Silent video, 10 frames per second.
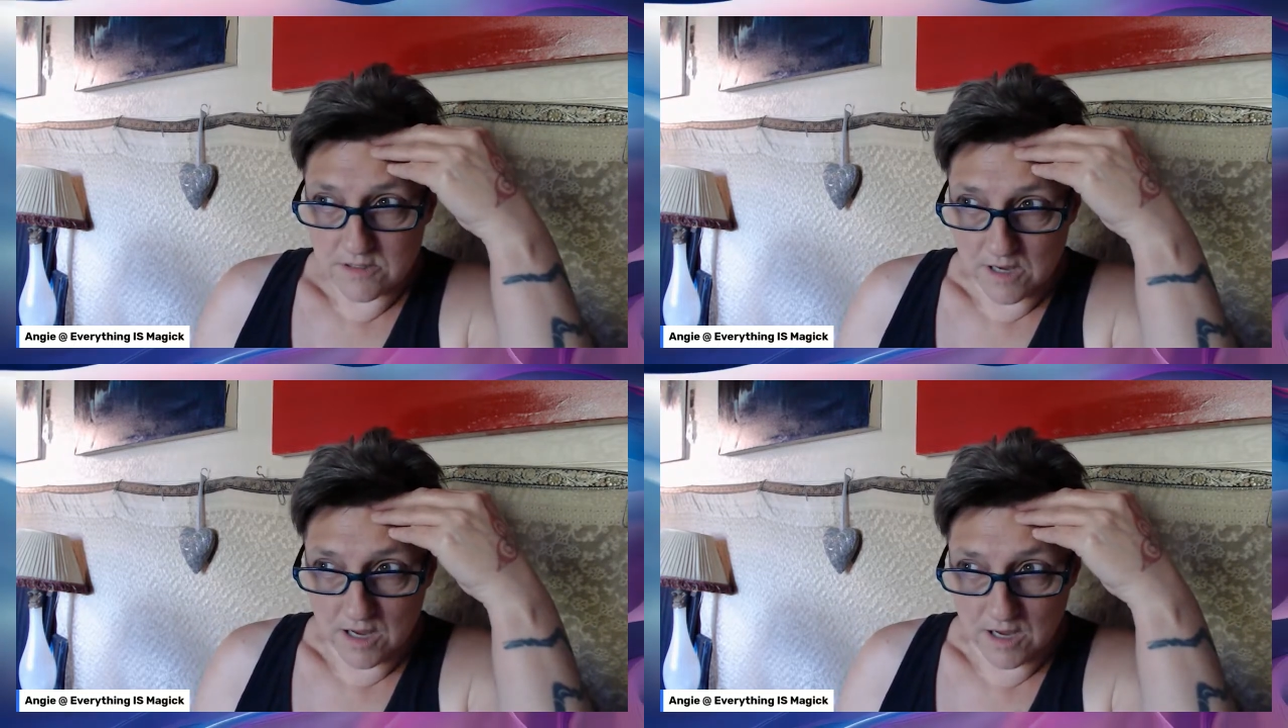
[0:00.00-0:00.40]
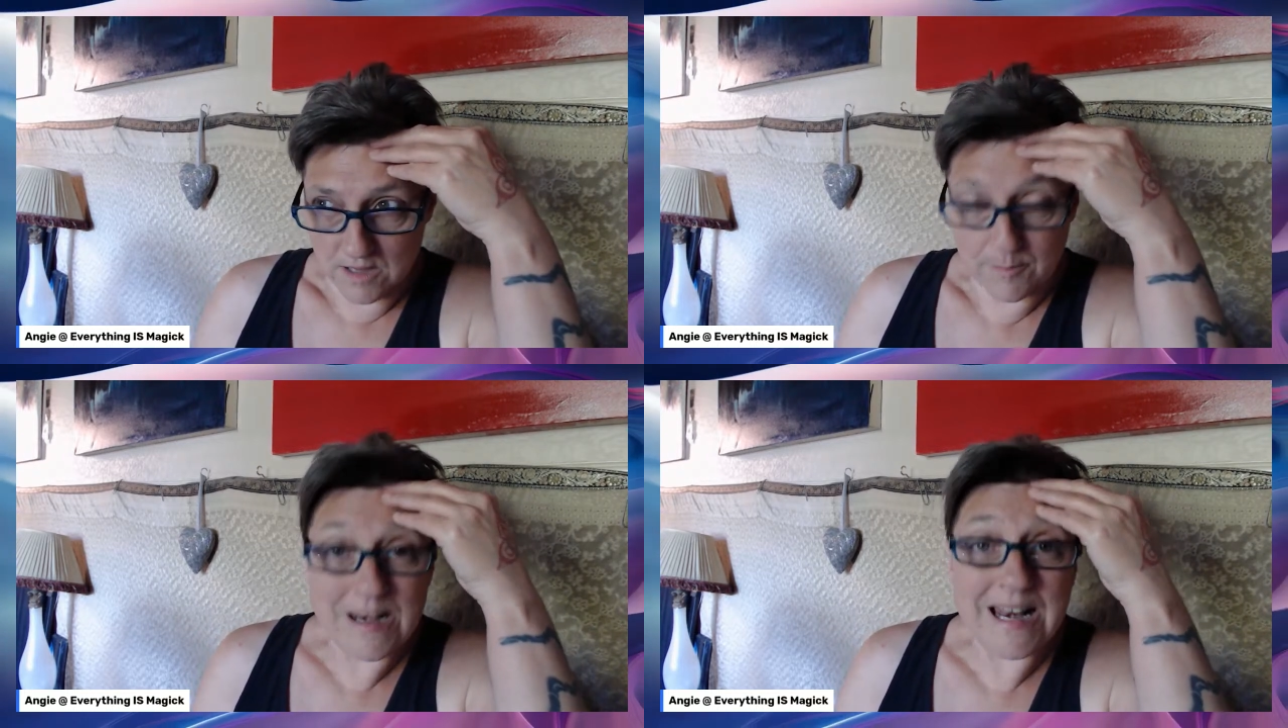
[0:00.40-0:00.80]

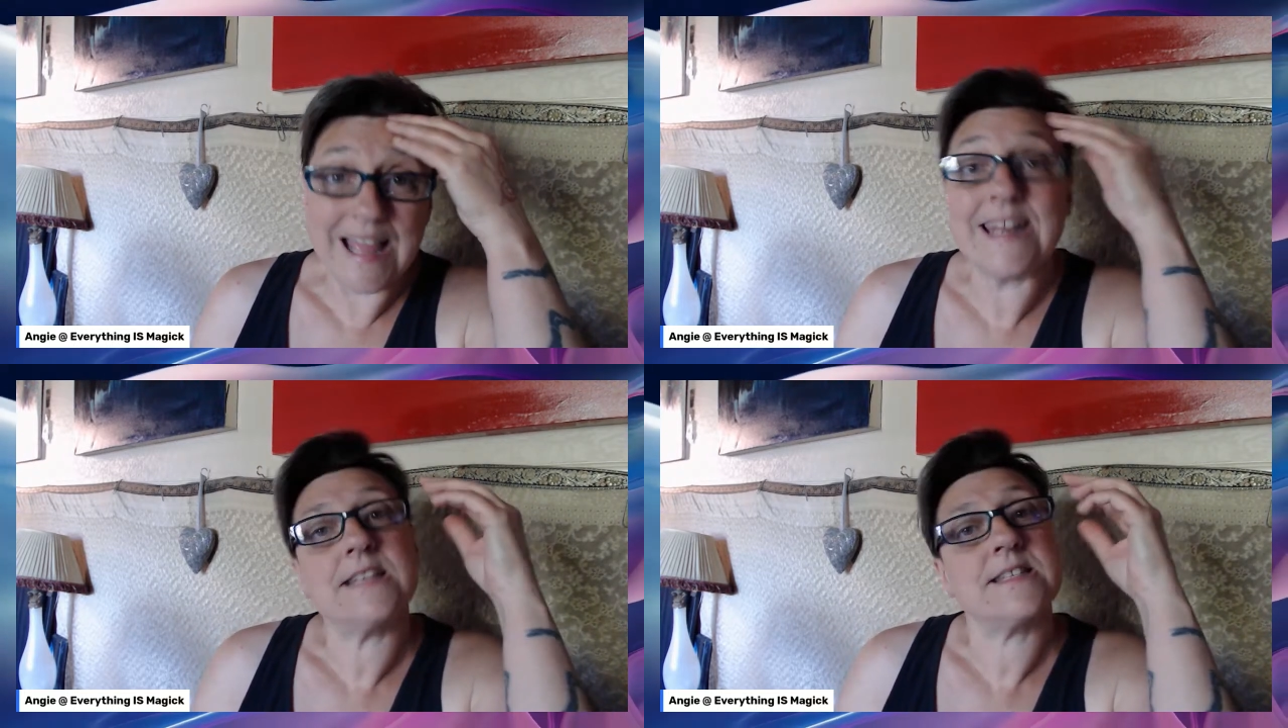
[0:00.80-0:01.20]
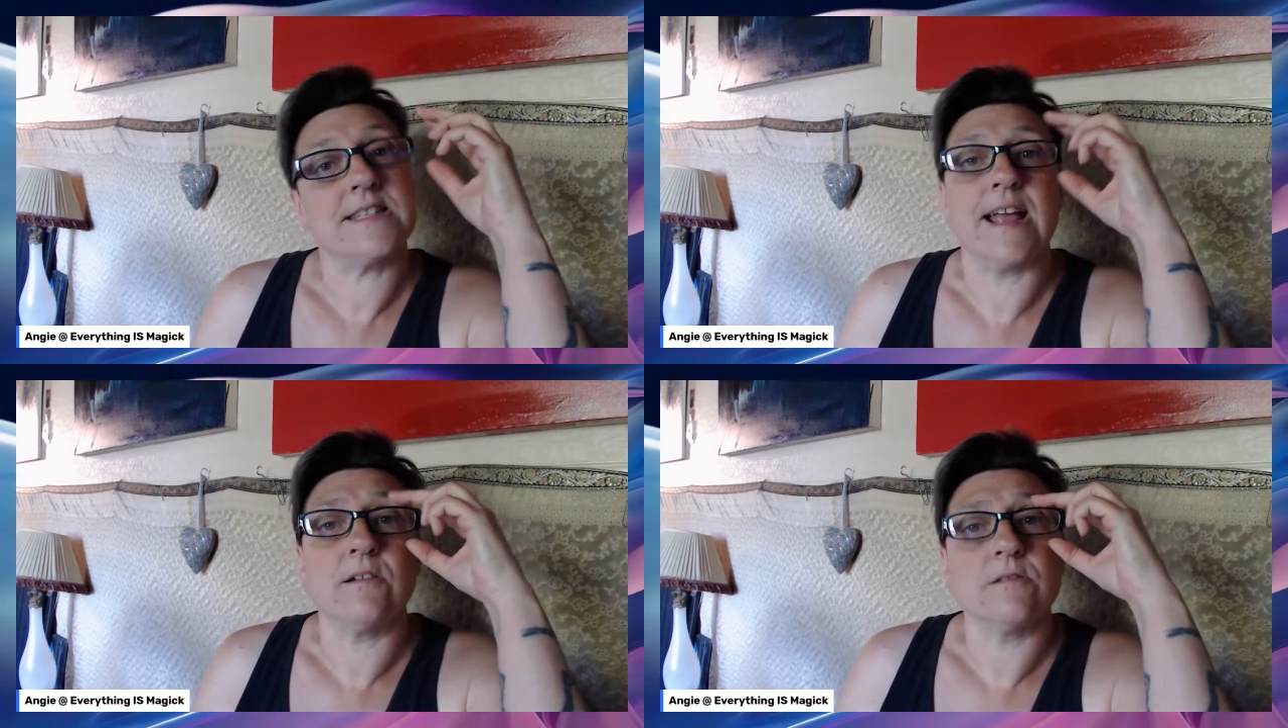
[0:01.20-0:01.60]
the planet
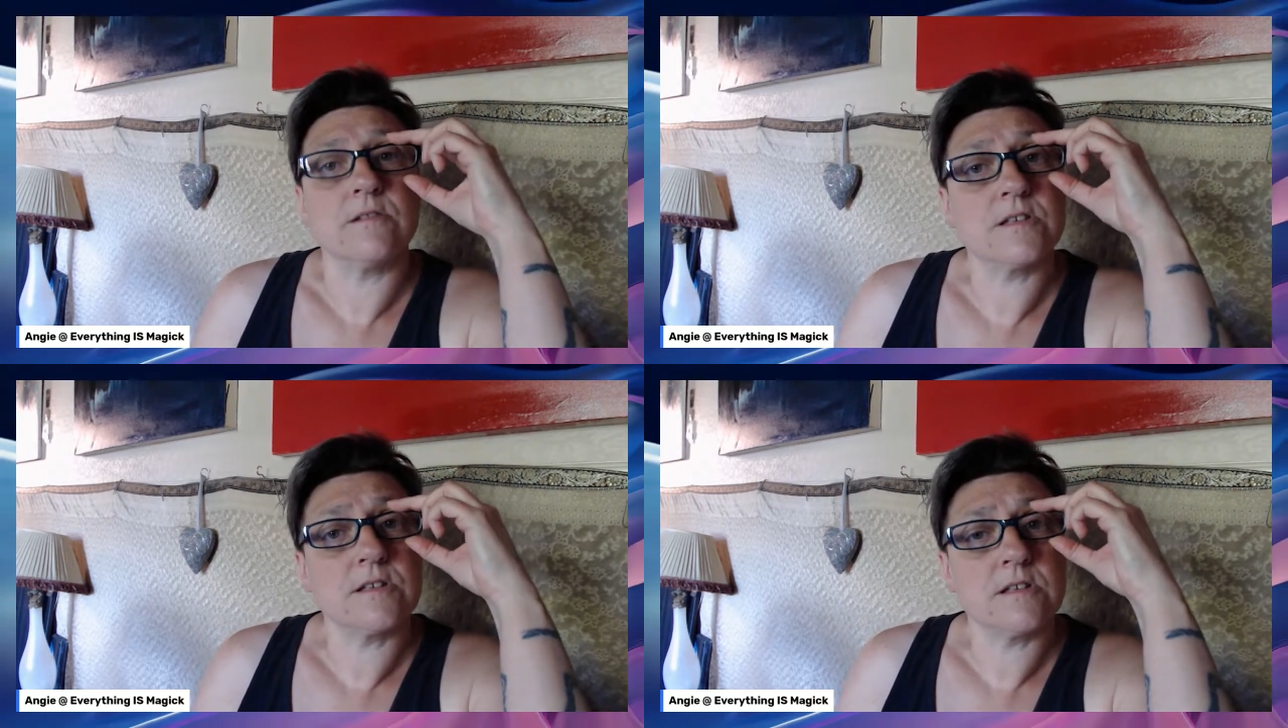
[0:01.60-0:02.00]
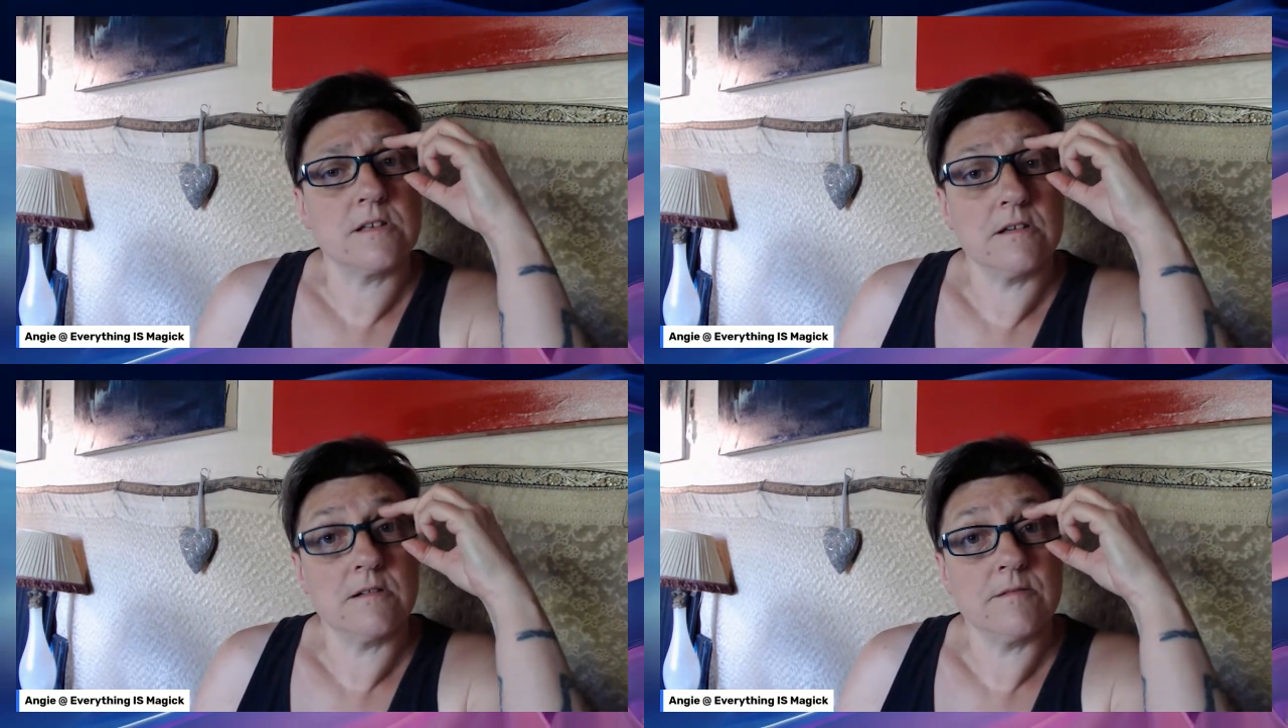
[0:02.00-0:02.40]
sounds
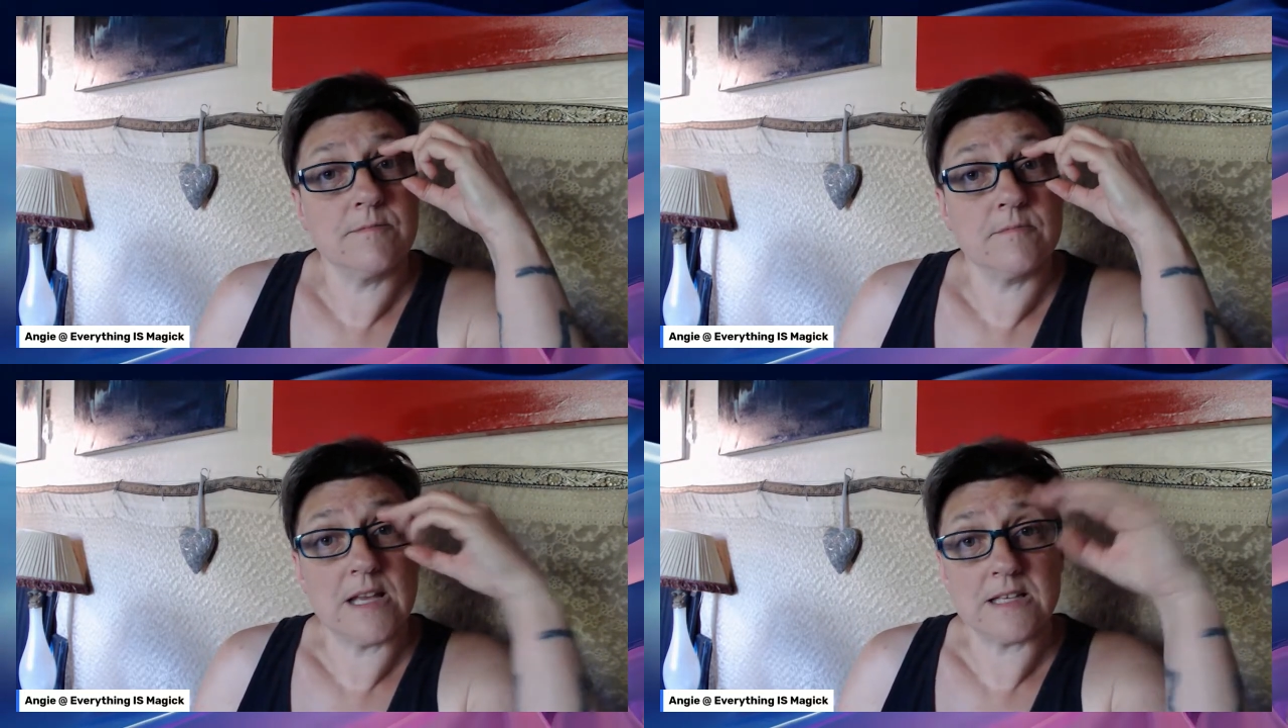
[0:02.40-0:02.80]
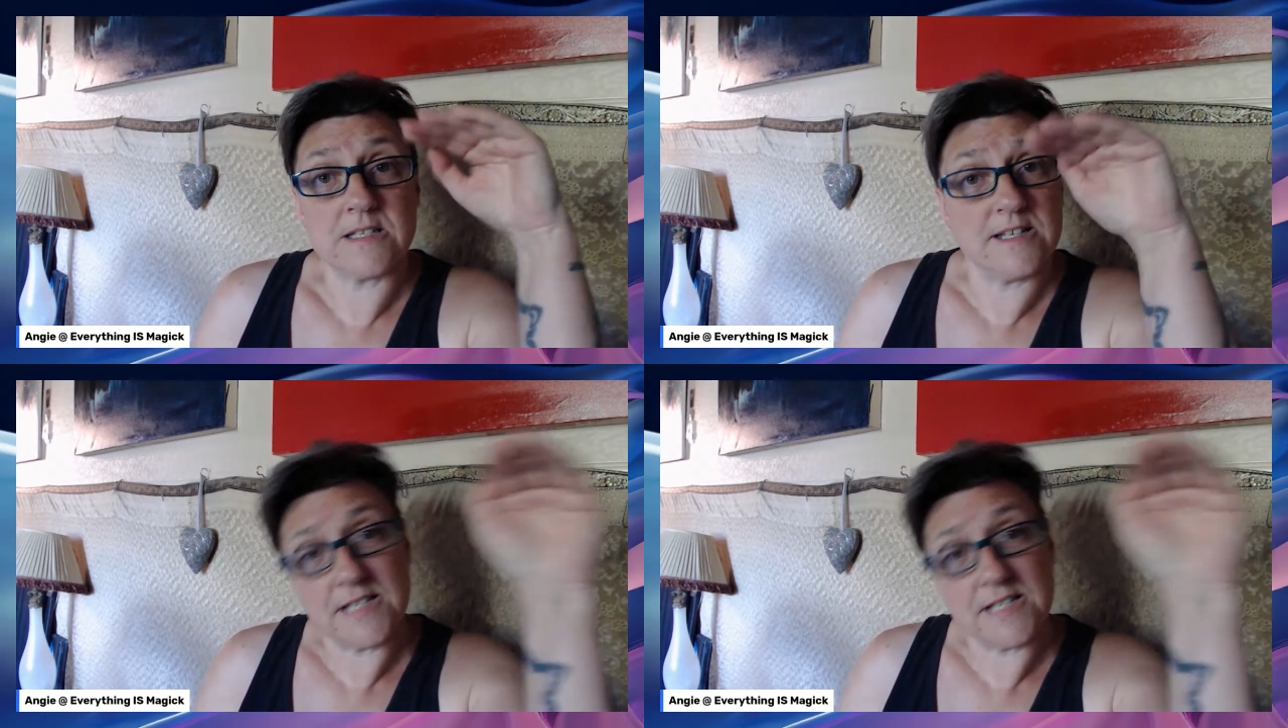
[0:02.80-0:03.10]
as an